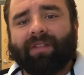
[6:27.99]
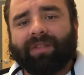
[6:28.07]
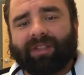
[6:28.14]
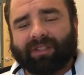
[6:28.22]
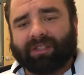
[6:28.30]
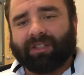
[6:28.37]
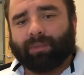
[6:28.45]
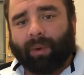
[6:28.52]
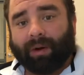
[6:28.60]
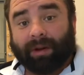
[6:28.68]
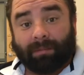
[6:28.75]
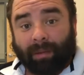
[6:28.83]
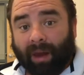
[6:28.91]
This is what
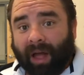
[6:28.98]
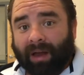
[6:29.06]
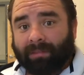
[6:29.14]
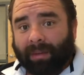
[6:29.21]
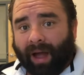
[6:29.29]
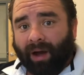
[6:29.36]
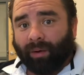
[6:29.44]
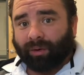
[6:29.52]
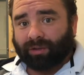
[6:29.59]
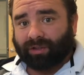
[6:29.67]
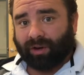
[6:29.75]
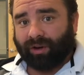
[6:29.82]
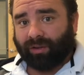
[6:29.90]
implied
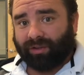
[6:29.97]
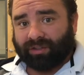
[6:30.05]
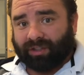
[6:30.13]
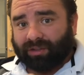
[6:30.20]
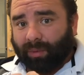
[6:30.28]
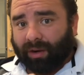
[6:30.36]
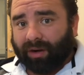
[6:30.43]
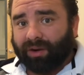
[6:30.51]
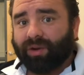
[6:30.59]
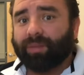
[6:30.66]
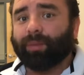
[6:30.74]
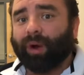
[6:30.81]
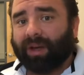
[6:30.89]
powers are. This is what
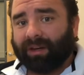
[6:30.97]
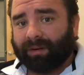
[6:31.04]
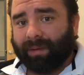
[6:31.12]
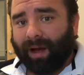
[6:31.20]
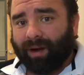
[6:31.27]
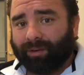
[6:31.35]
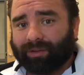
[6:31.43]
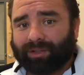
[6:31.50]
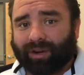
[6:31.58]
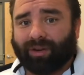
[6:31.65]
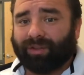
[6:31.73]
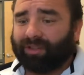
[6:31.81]
enumerated powers are.